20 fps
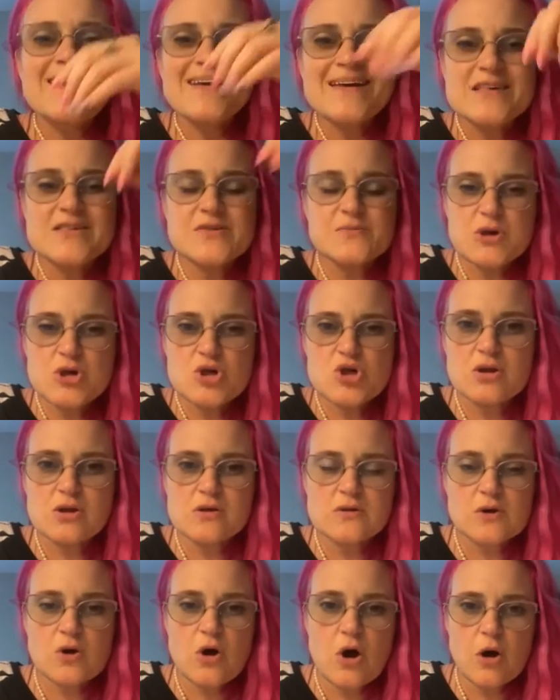His mission
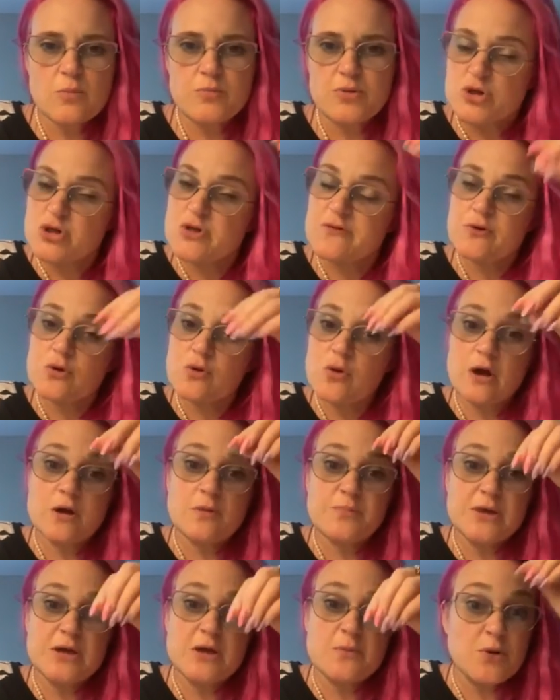is accomplished. For a lot
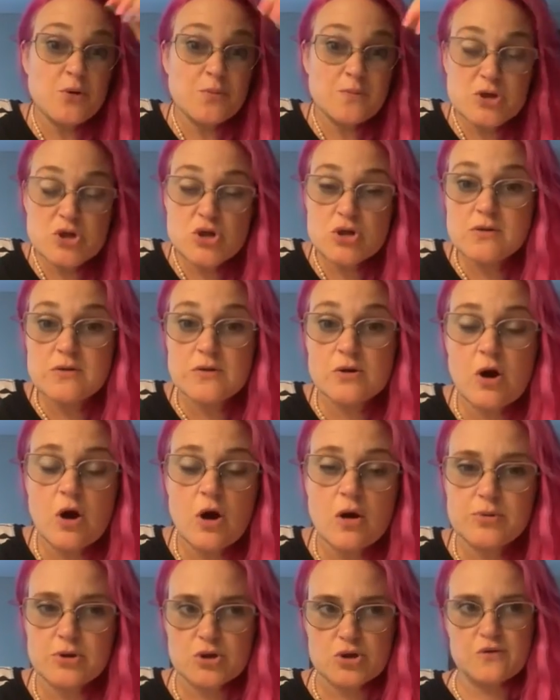of people, mission is
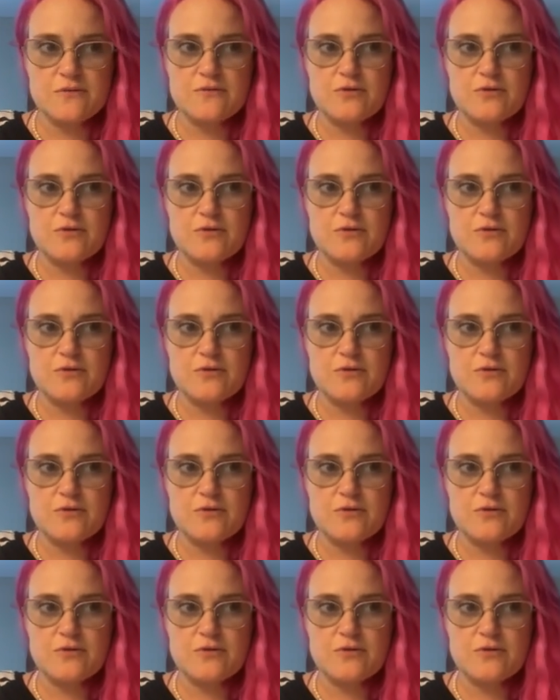accomplished.